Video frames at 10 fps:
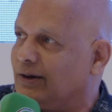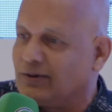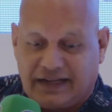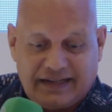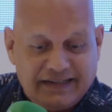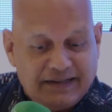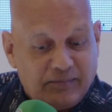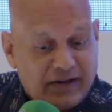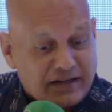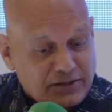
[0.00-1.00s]
going,
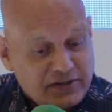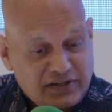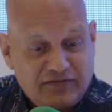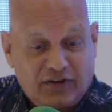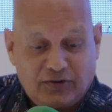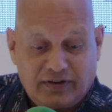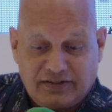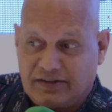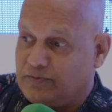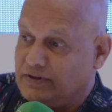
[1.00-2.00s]
gone?
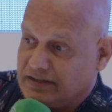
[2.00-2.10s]
Okay.